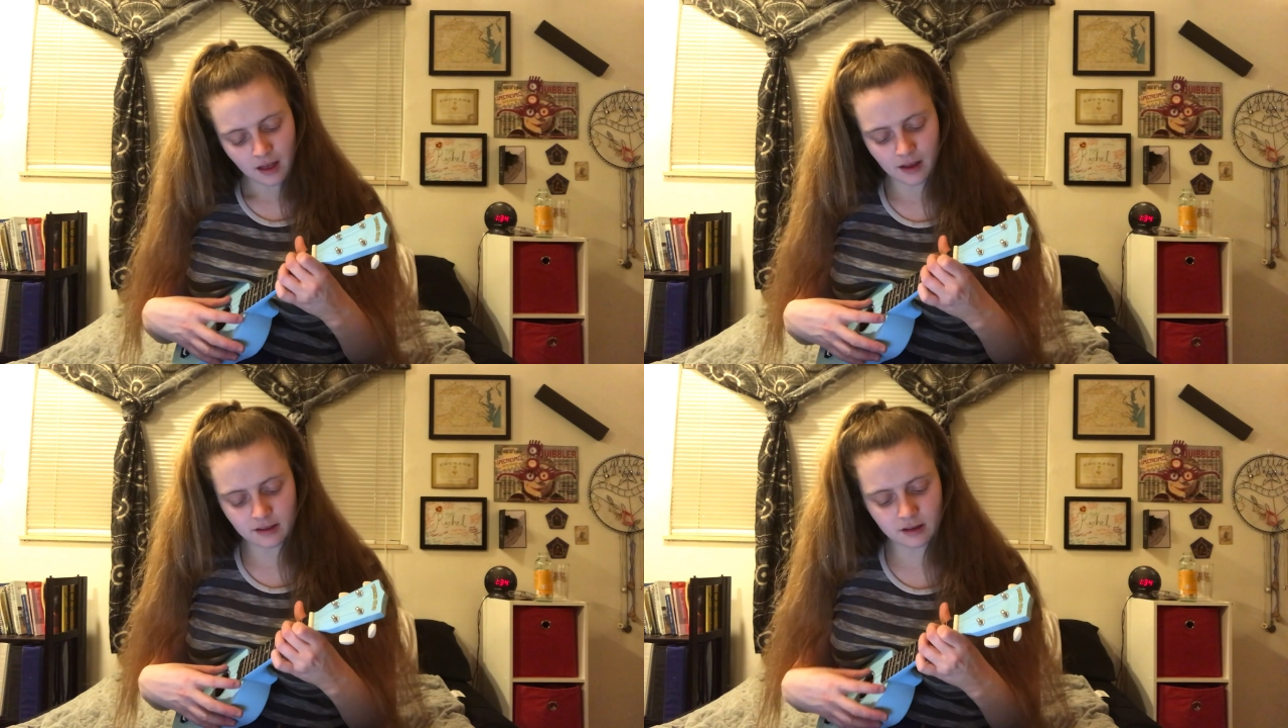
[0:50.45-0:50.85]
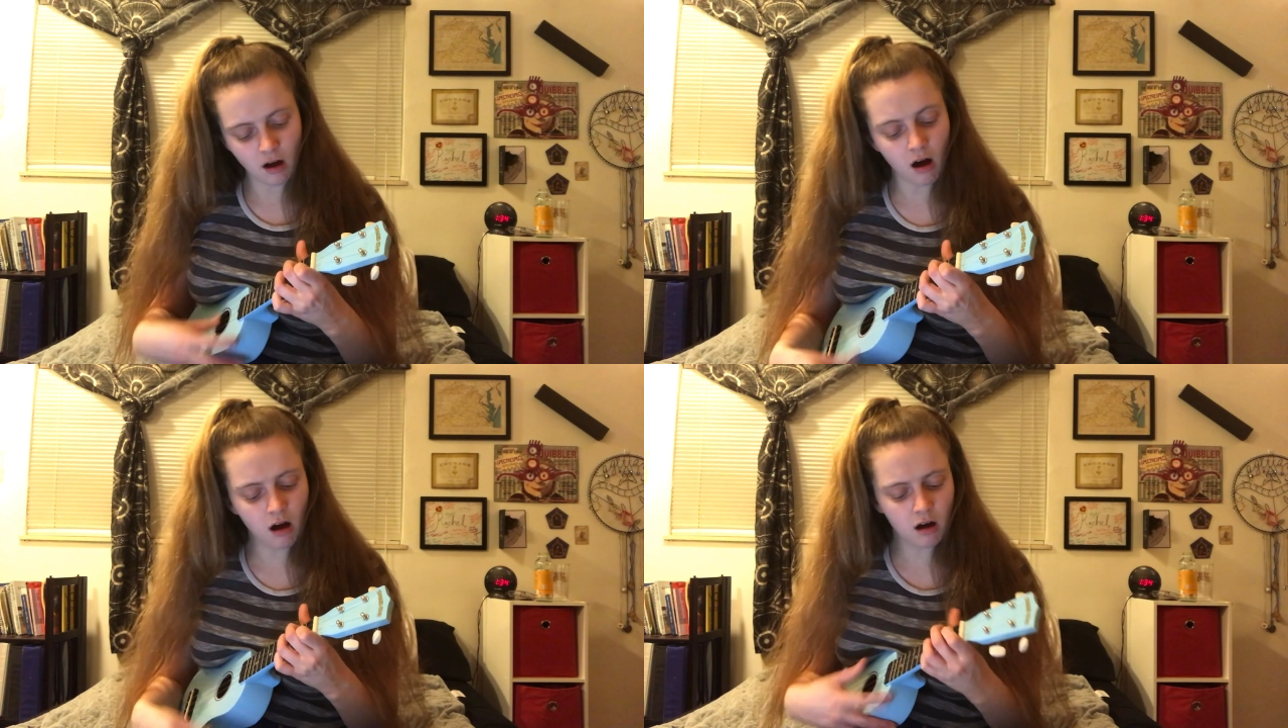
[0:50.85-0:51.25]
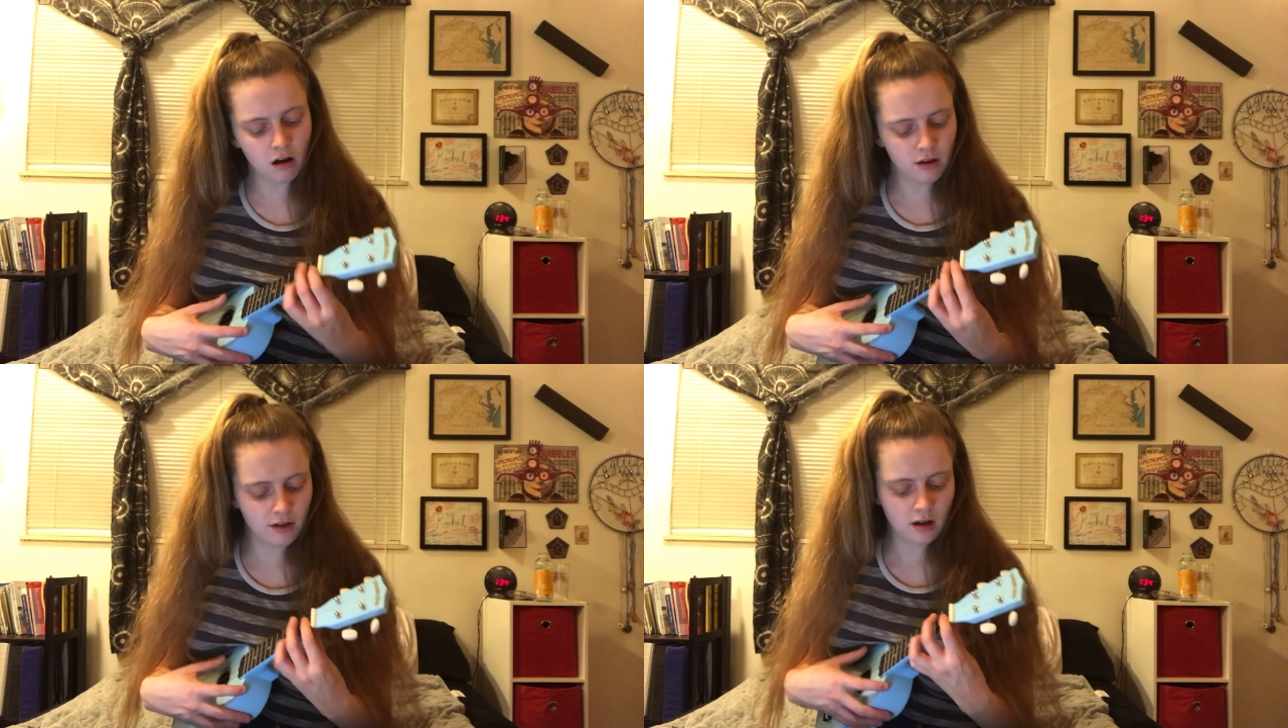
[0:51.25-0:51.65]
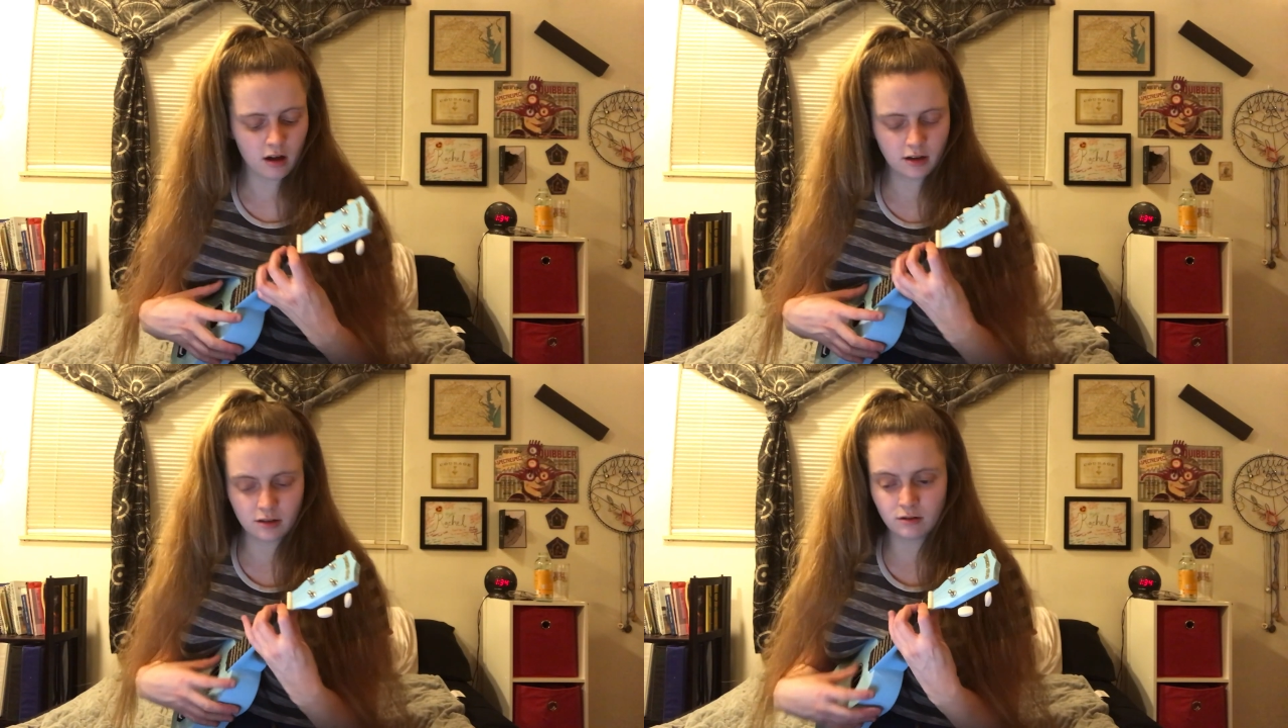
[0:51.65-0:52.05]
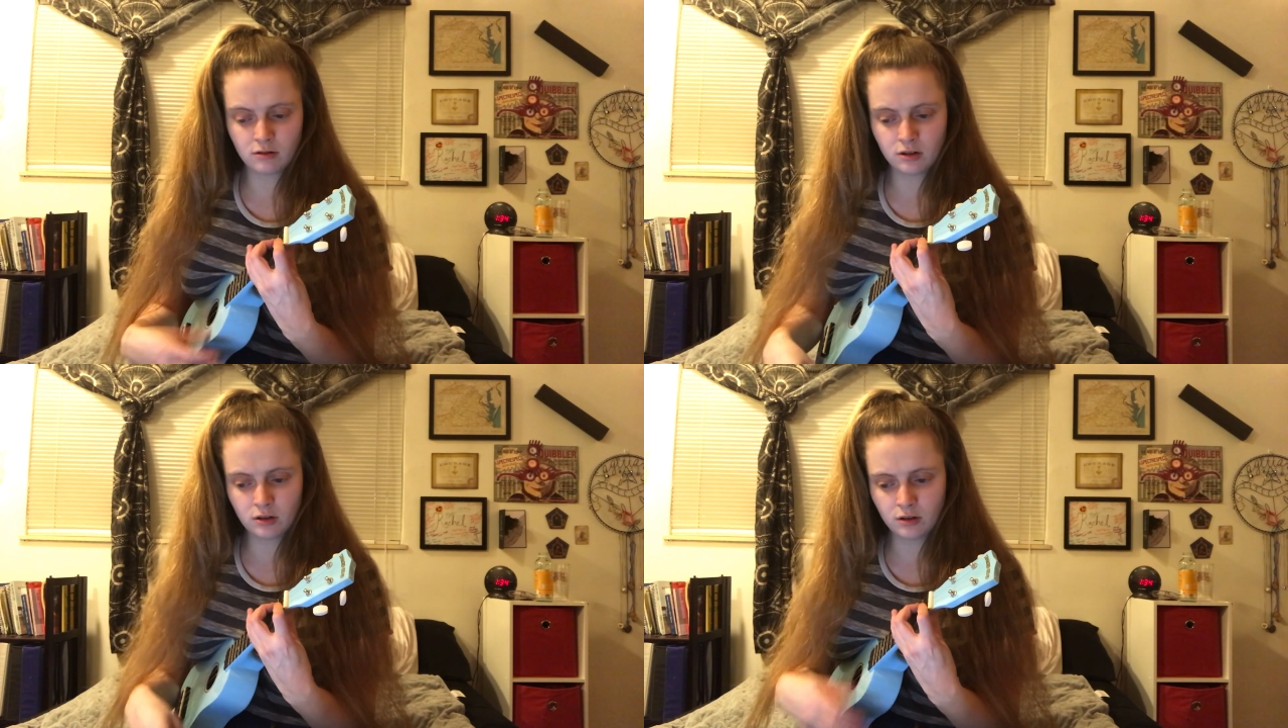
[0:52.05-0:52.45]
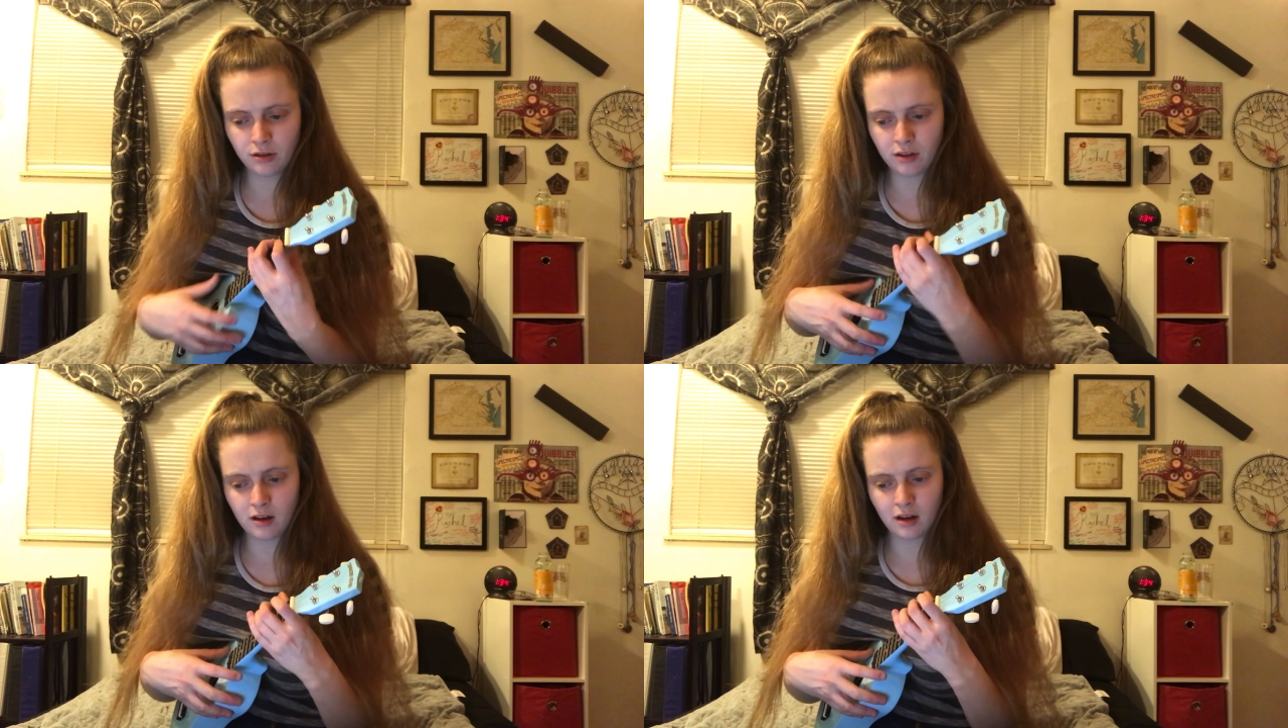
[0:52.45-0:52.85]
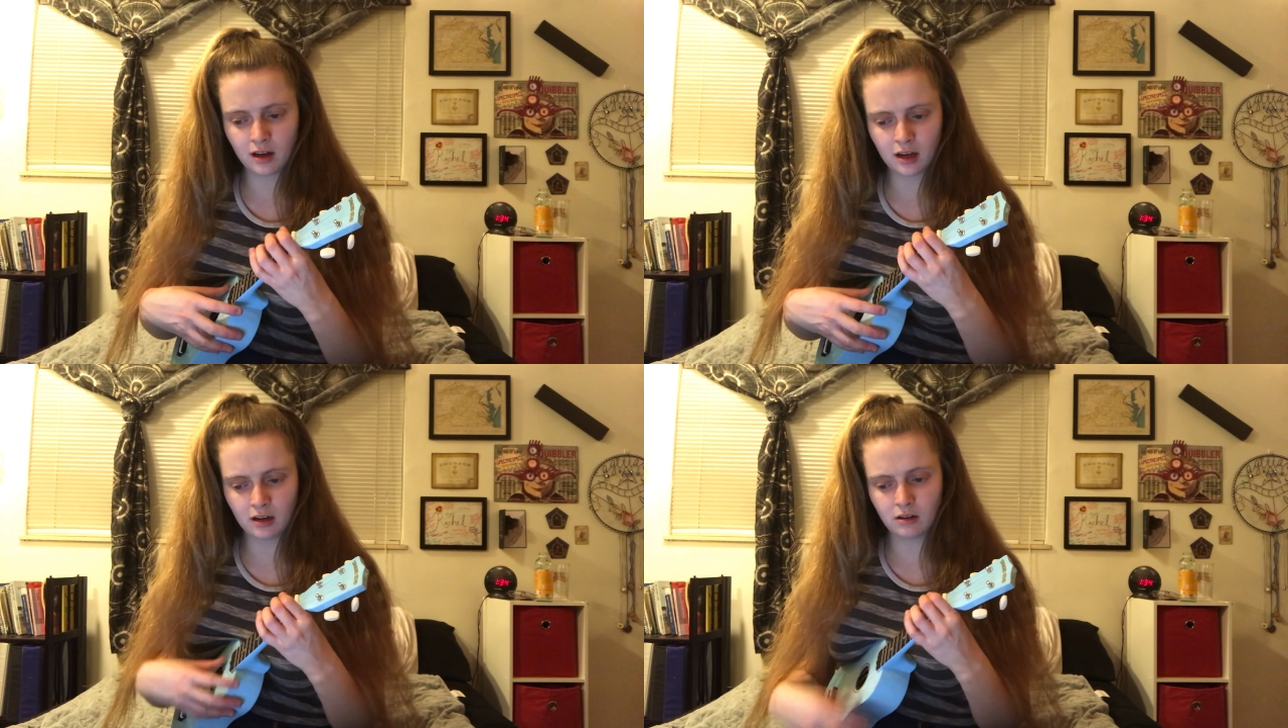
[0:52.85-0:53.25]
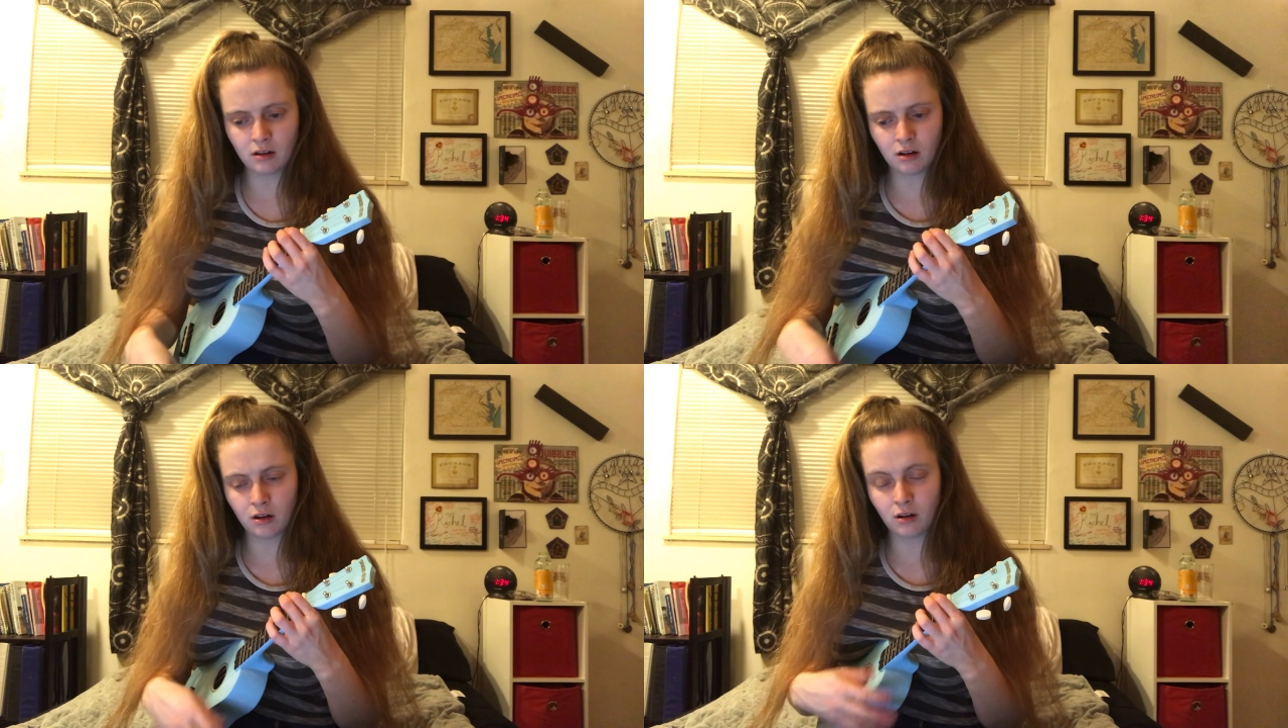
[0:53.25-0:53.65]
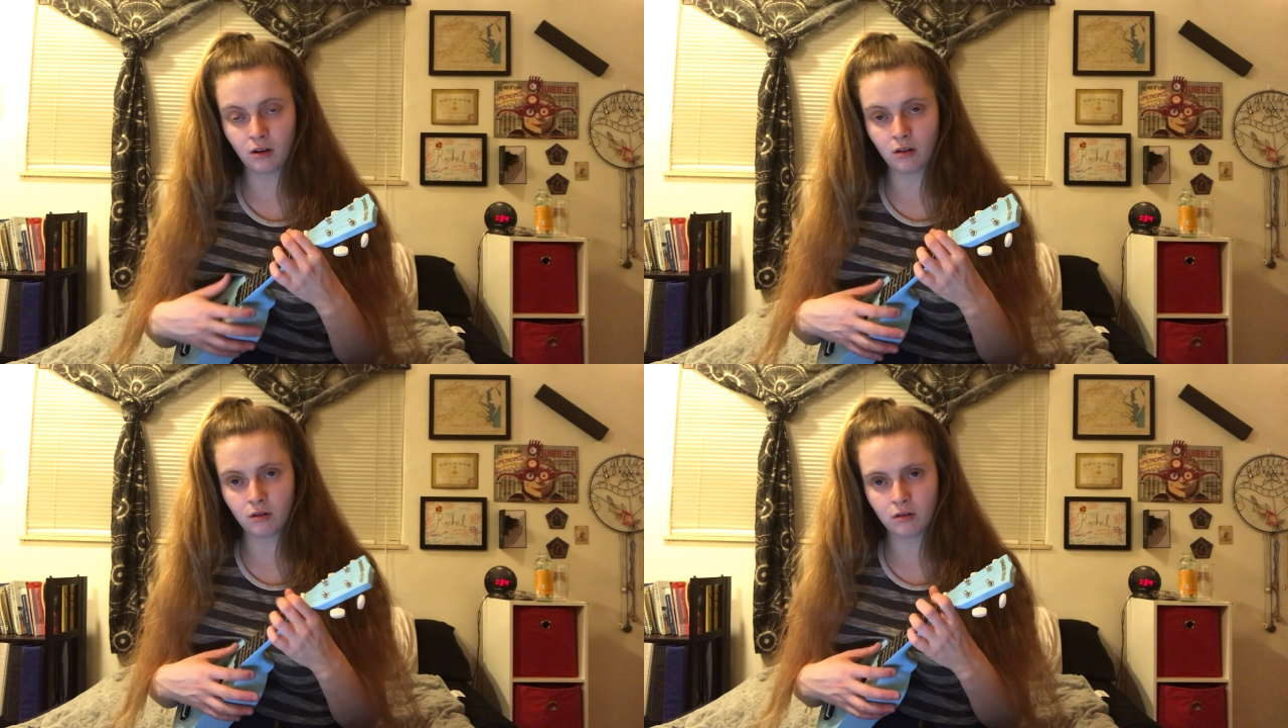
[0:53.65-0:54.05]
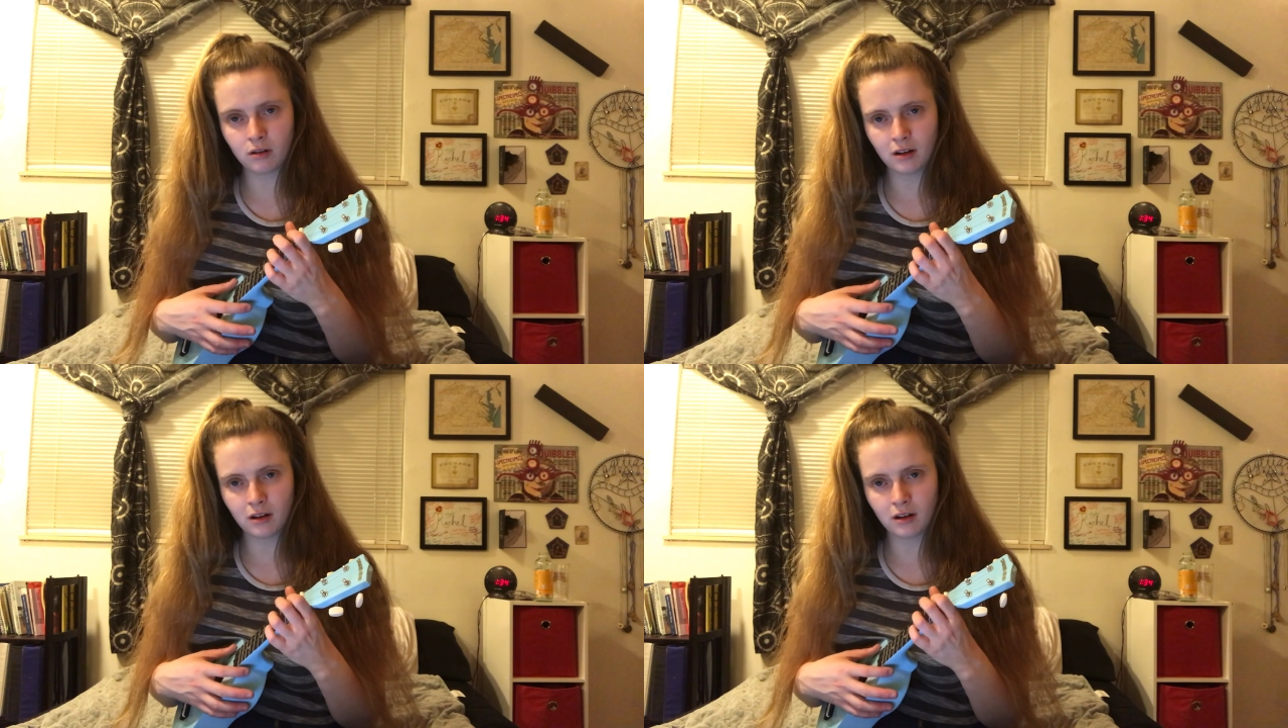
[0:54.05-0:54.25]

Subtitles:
that's all the truth I know.